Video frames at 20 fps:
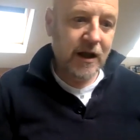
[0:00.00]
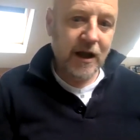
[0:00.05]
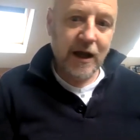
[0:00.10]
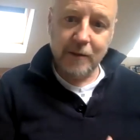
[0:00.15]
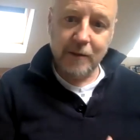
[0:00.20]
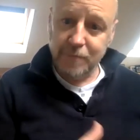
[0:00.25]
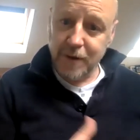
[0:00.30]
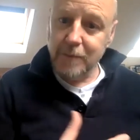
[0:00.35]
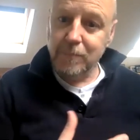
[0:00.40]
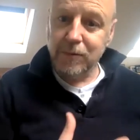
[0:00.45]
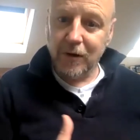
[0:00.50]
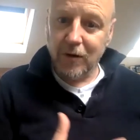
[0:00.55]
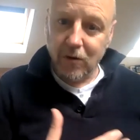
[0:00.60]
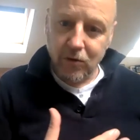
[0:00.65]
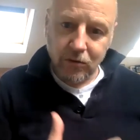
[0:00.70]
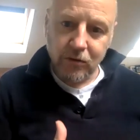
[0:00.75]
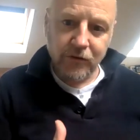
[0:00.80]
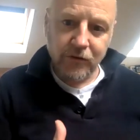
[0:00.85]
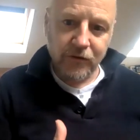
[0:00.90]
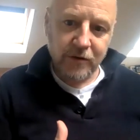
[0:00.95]
and people
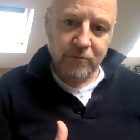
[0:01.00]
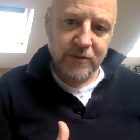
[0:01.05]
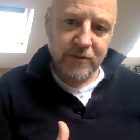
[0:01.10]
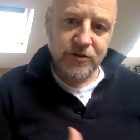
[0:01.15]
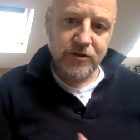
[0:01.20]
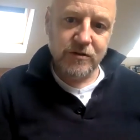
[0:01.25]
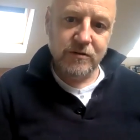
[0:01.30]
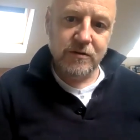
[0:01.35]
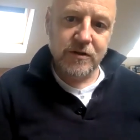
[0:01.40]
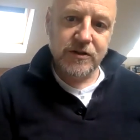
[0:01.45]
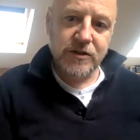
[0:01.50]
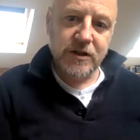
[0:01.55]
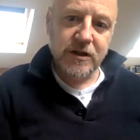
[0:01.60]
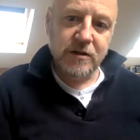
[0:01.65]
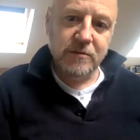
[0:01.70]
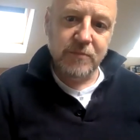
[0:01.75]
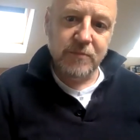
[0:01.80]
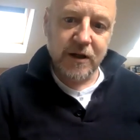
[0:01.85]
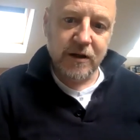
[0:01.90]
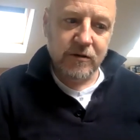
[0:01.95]
older than me too. I see it
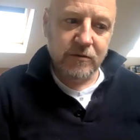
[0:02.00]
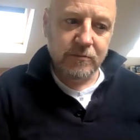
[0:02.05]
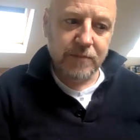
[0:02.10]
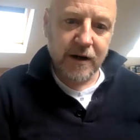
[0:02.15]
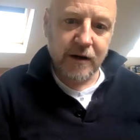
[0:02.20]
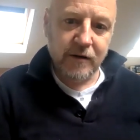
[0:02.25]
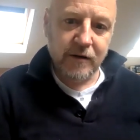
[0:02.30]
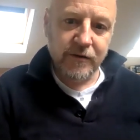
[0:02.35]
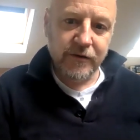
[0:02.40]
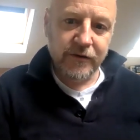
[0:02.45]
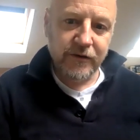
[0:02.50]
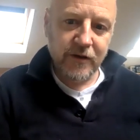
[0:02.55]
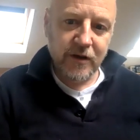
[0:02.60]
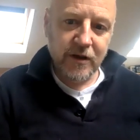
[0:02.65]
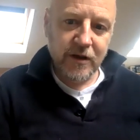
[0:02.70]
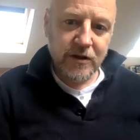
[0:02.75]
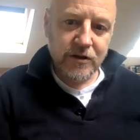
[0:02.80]
in my own parents.